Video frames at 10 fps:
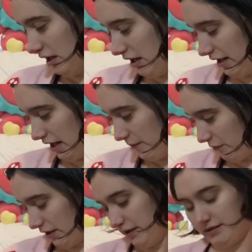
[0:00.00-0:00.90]
I am the
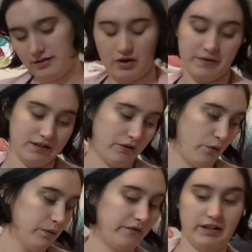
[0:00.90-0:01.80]
realist. Drop this and let the whole
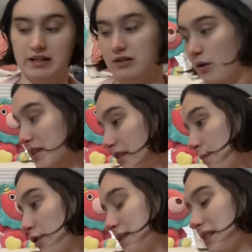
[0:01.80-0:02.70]
world feel it, because you know I'm still in the
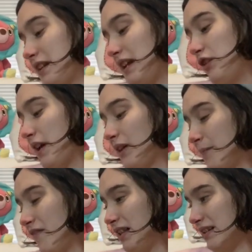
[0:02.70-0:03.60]
murder business. Gonna take you down like I'm
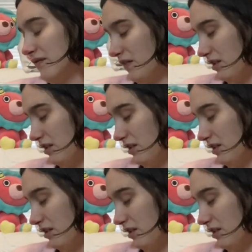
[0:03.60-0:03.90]
giving it listen to